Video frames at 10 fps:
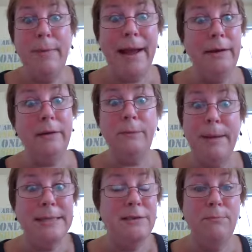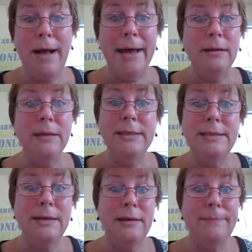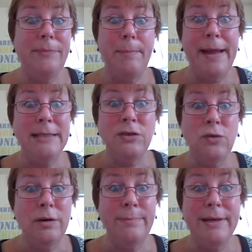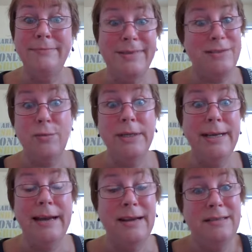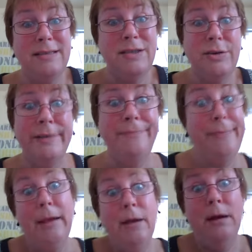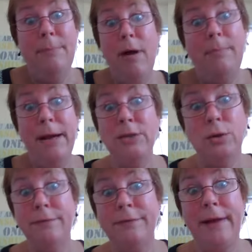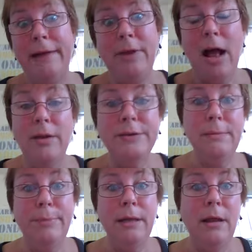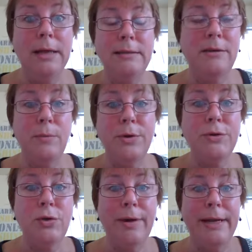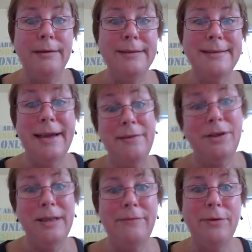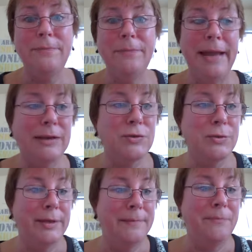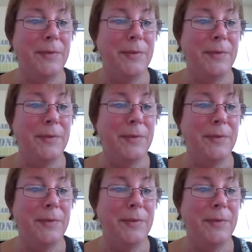buy an expensive model at the pet store, but it's really not necessary. I bought my tote for $5 at Big Lots, and it works great, and it's kind of clever, actually.